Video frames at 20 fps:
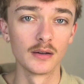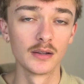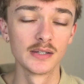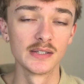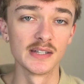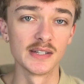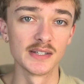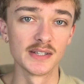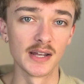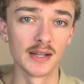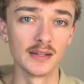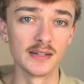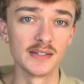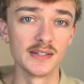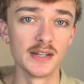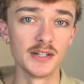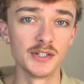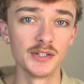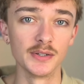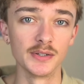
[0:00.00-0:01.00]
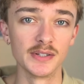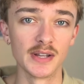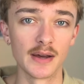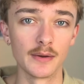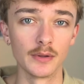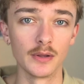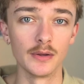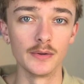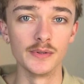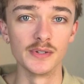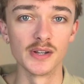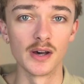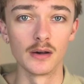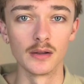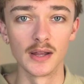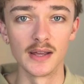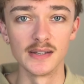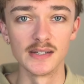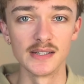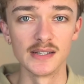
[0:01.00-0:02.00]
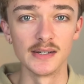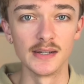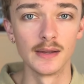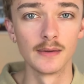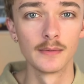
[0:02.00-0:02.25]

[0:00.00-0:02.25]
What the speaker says: to sell as digital downloads on Etsy.